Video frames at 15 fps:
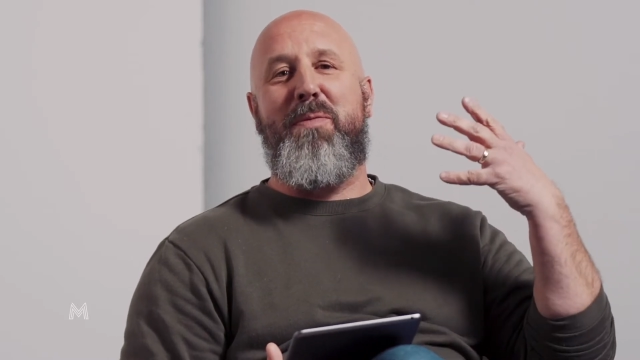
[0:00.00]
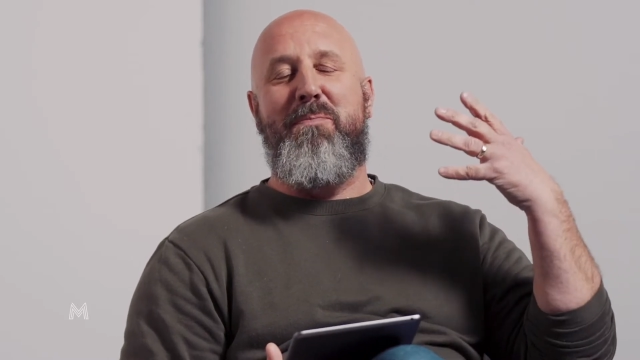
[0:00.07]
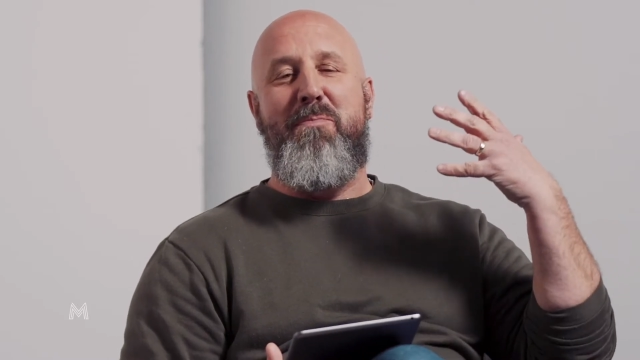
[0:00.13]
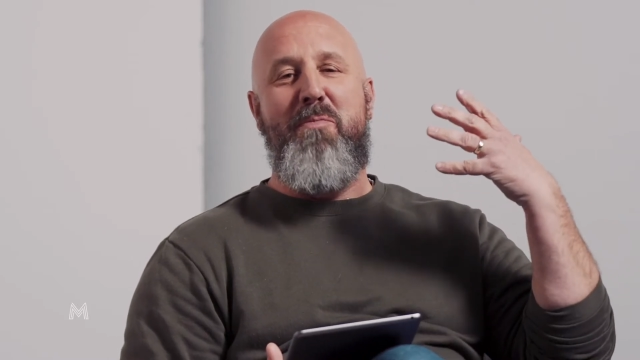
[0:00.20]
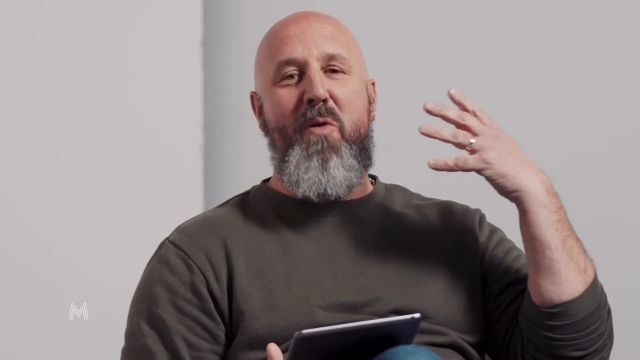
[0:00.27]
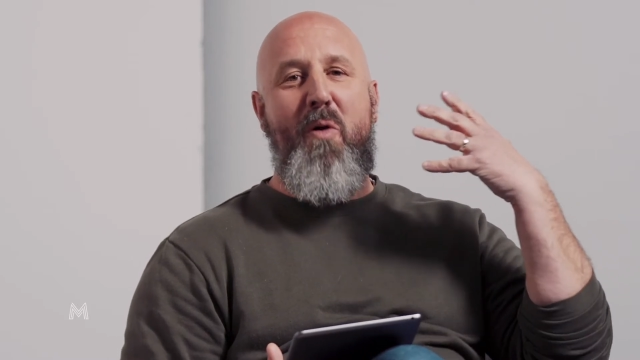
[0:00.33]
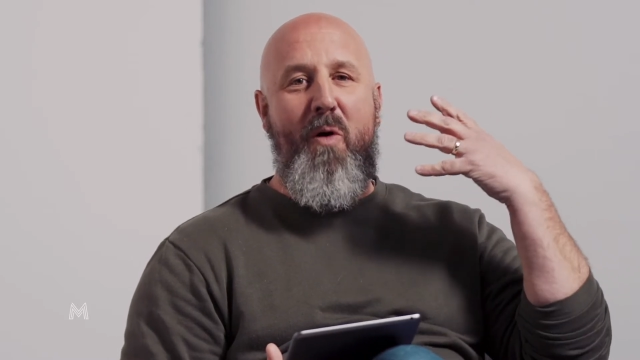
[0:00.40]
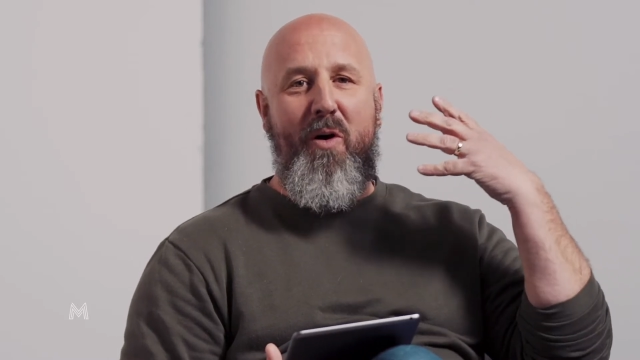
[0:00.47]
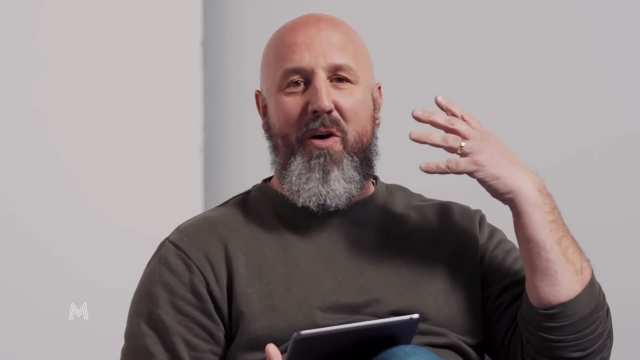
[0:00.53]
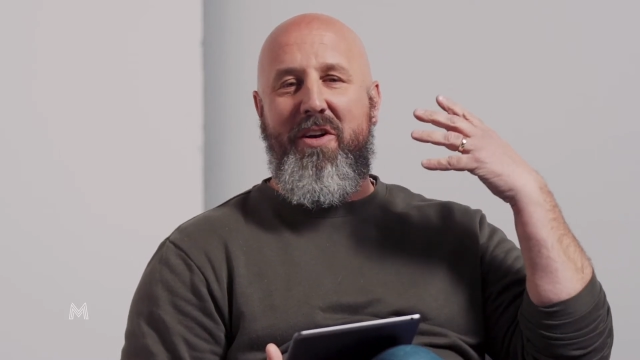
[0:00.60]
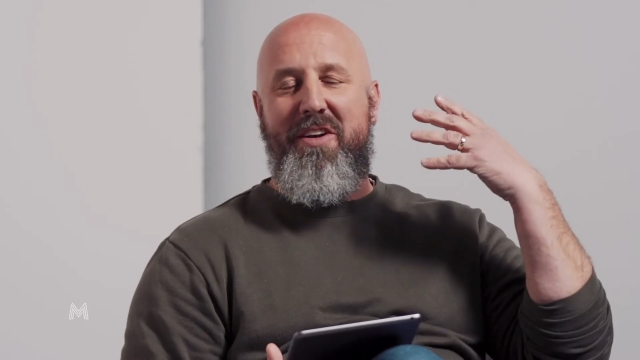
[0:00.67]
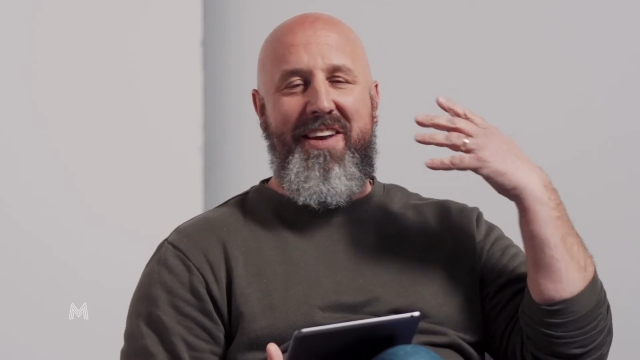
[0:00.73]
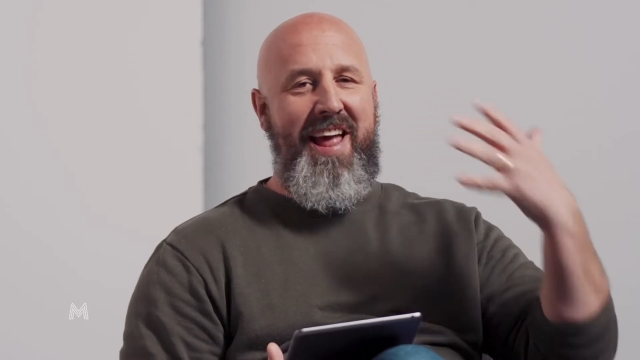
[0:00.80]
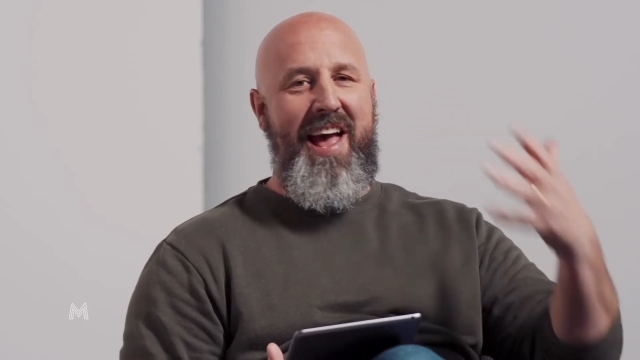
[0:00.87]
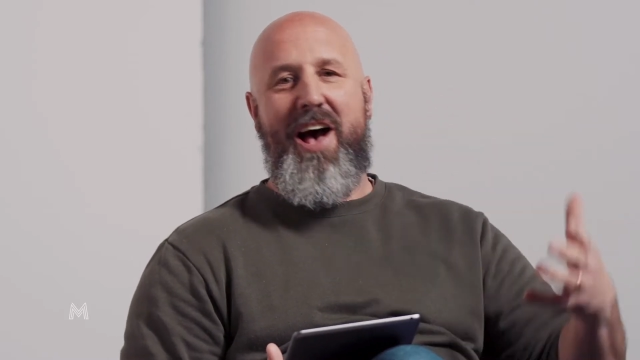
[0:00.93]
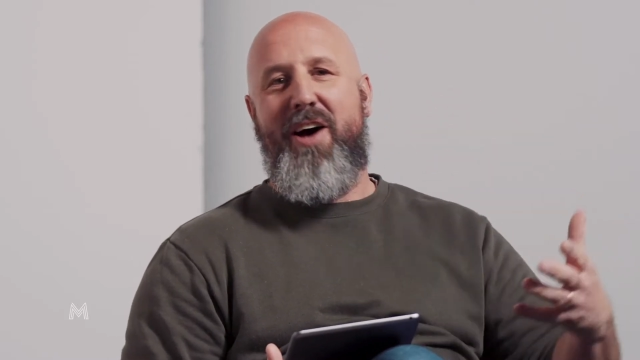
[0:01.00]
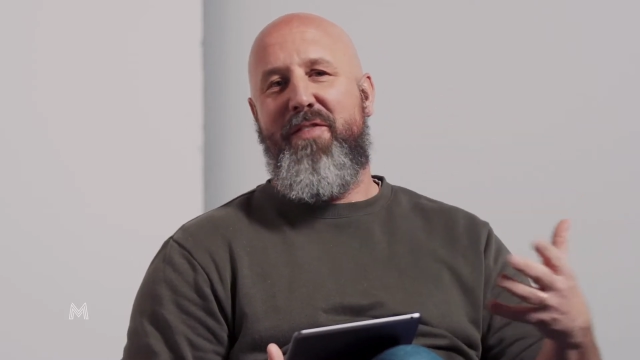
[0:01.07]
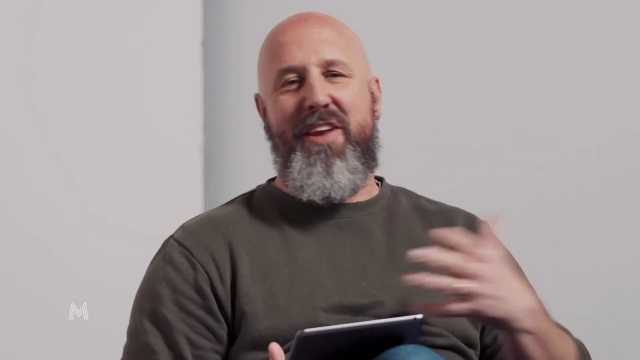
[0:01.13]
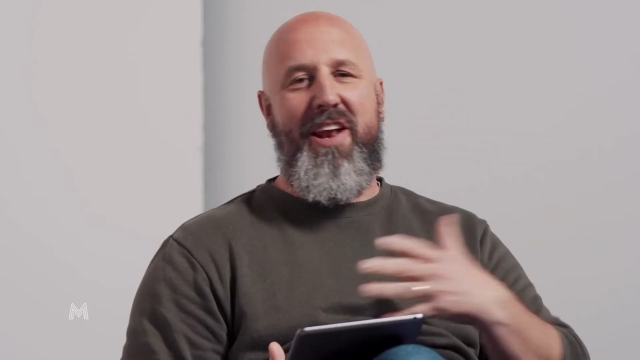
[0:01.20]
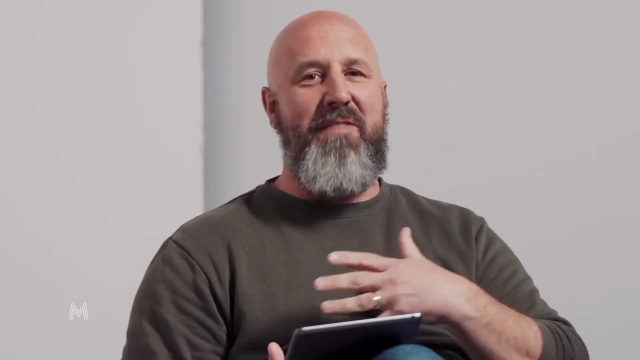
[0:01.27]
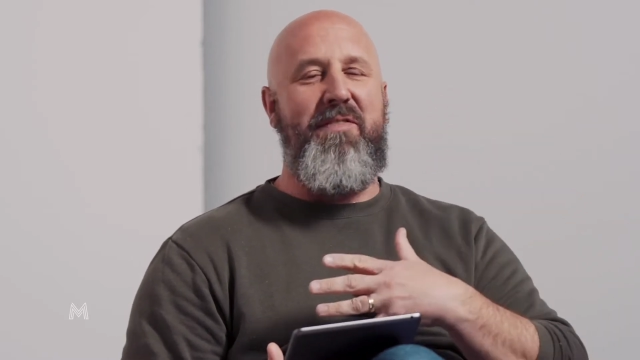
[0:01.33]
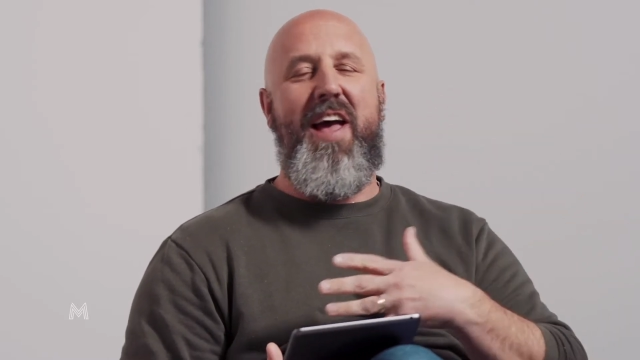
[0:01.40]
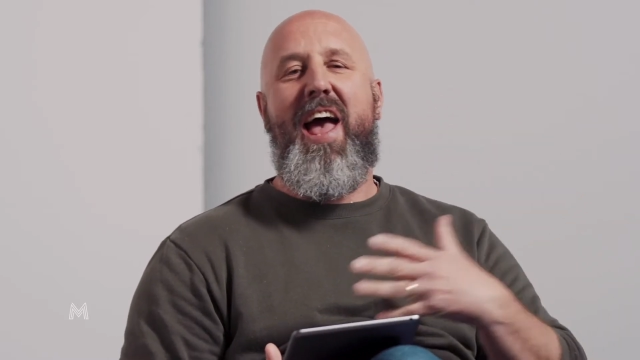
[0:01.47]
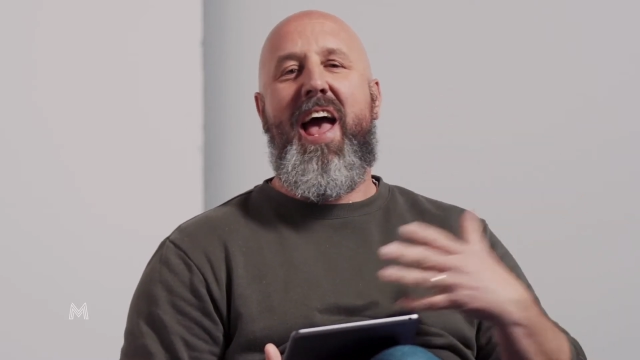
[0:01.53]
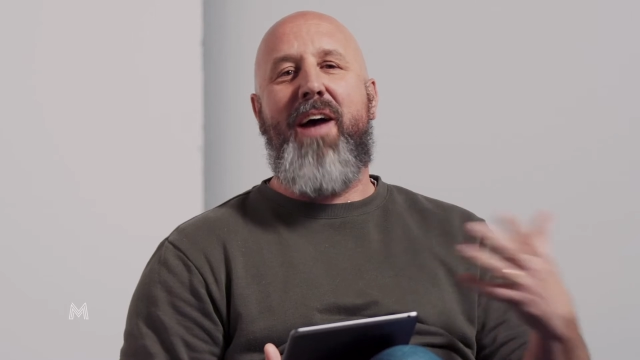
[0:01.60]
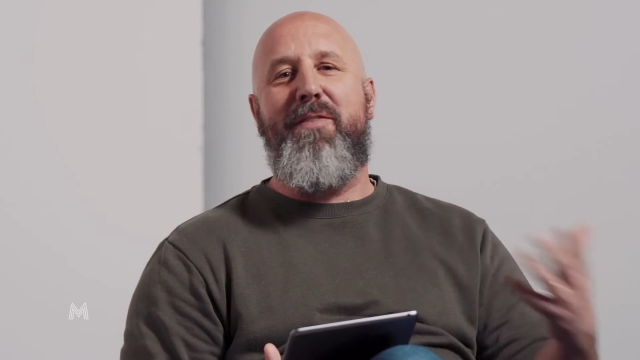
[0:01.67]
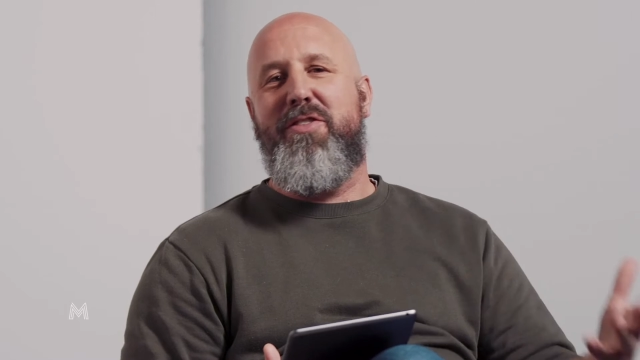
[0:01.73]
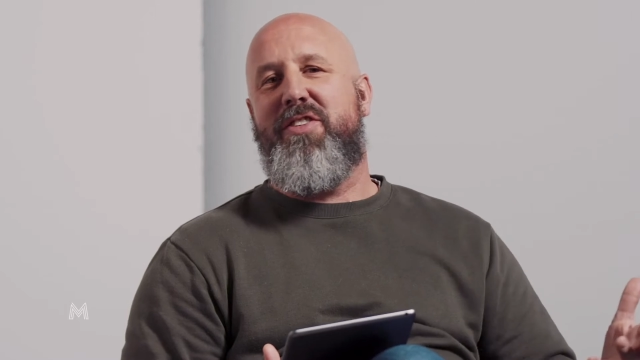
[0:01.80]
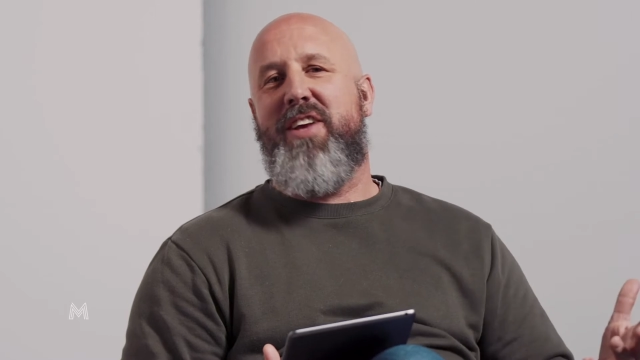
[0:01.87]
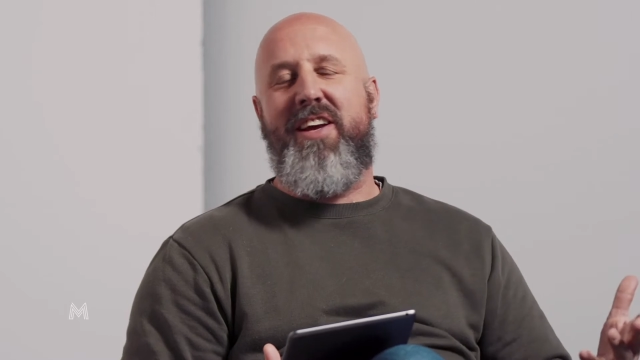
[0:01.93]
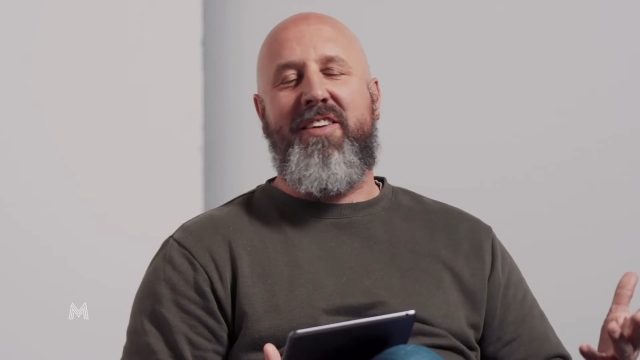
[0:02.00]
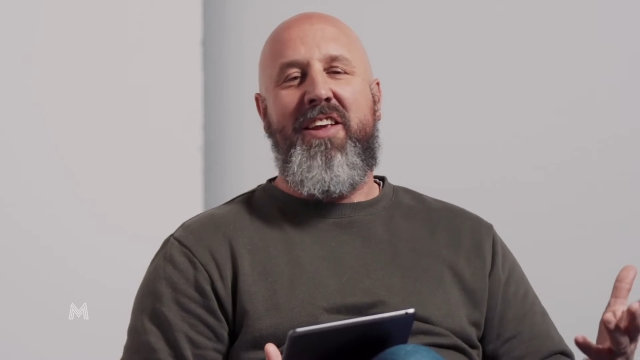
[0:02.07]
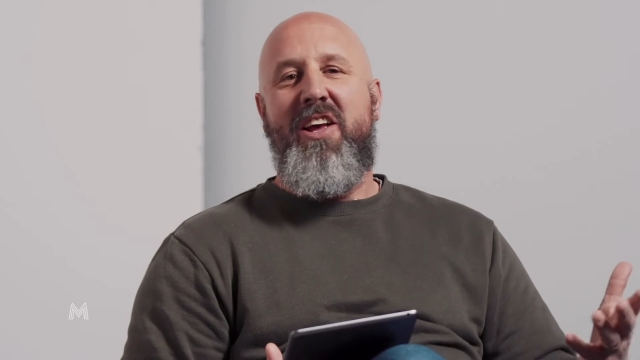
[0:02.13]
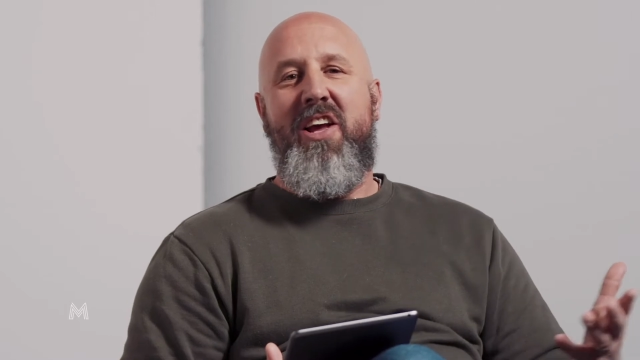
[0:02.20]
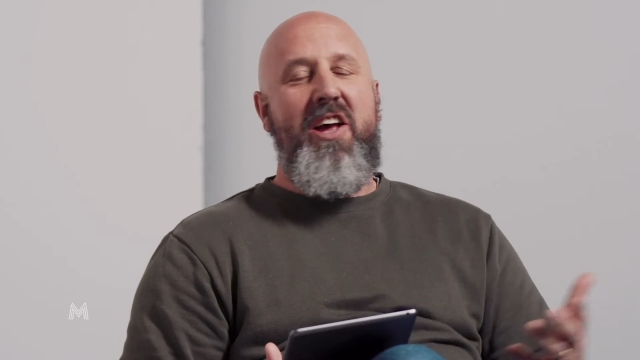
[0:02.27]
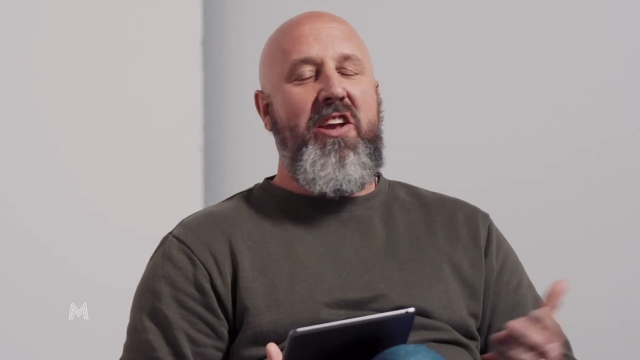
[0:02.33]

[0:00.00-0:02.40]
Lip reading: more now than I've ever checked.